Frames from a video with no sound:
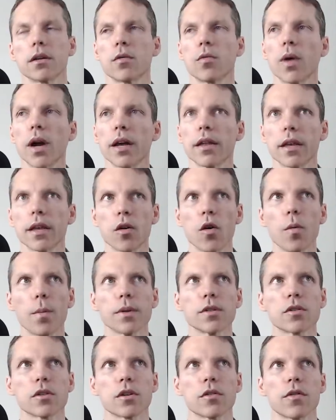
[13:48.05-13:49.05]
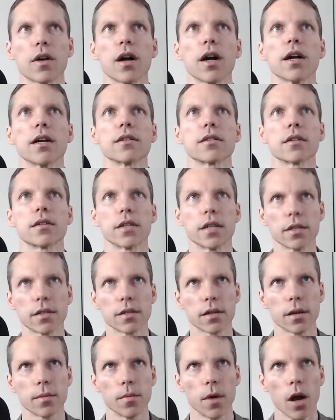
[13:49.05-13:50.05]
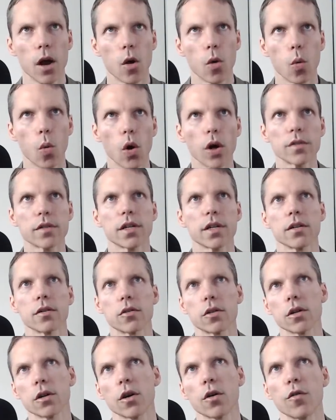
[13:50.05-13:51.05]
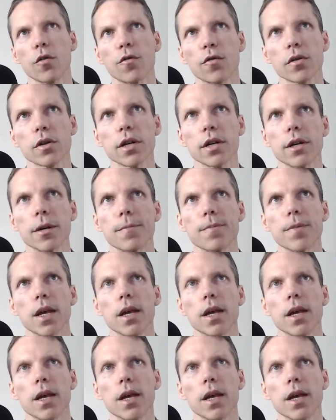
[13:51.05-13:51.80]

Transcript: in a way that opens their eyes and gets them wanting to go free.